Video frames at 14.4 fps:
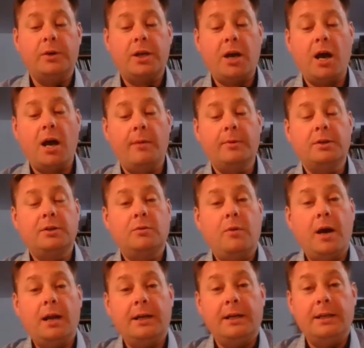would come and
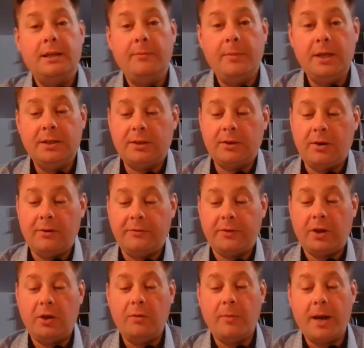dwell in the midst of
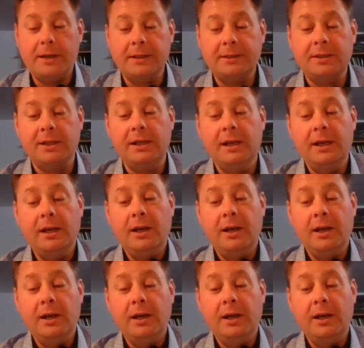humanity,